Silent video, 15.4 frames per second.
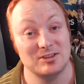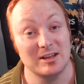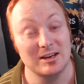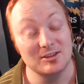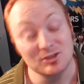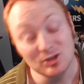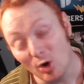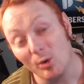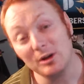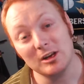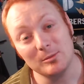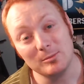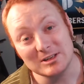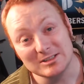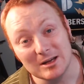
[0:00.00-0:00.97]
That is going to
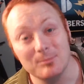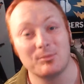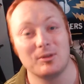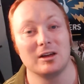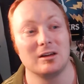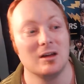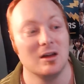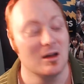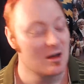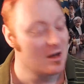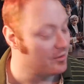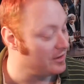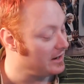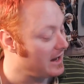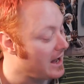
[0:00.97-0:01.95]
be something
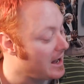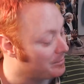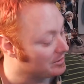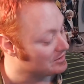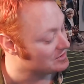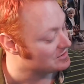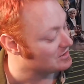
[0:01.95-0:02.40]
that happens.